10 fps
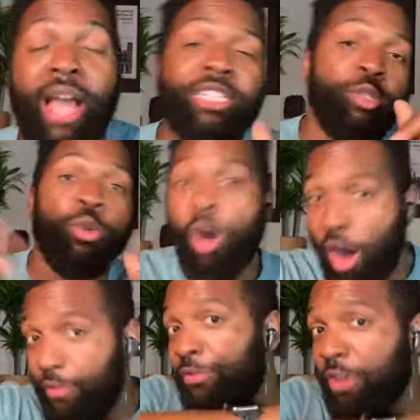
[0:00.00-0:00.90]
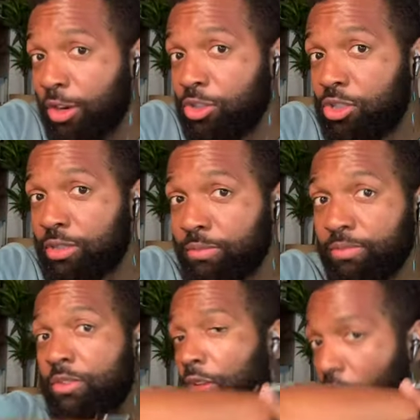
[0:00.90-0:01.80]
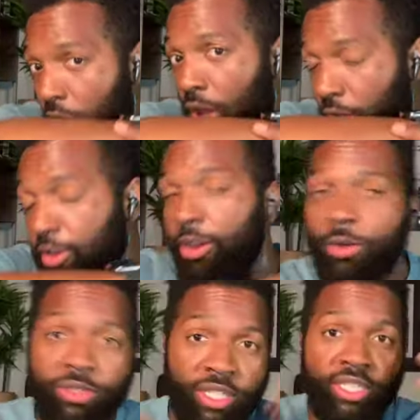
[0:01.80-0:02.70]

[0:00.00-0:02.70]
you know, to generate whatever might be in your lungs.